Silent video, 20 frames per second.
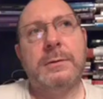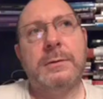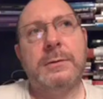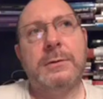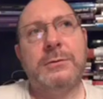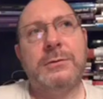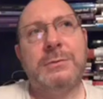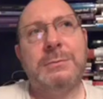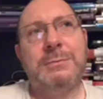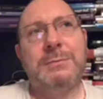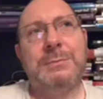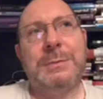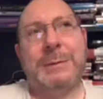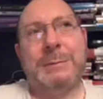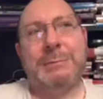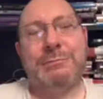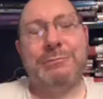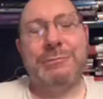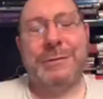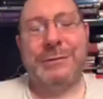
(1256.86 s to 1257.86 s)
It's a
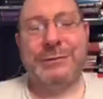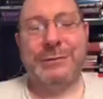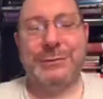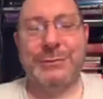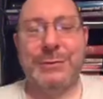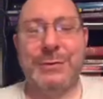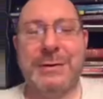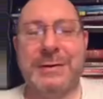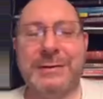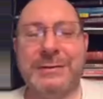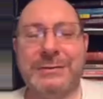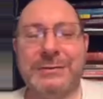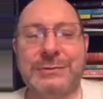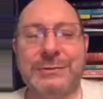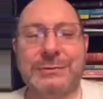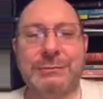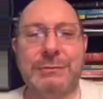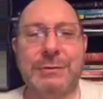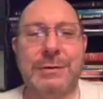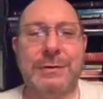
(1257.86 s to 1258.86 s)
bit
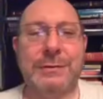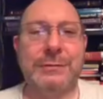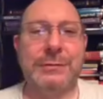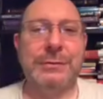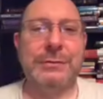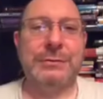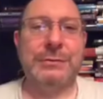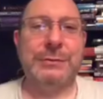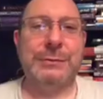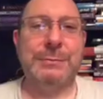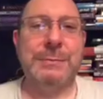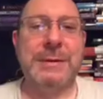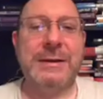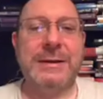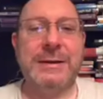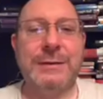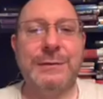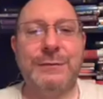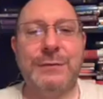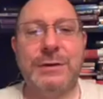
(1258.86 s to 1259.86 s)
pressurised rather than just
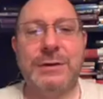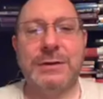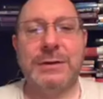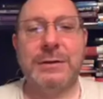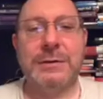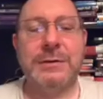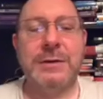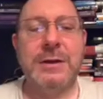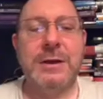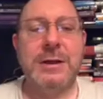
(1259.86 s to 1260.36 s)
making a video.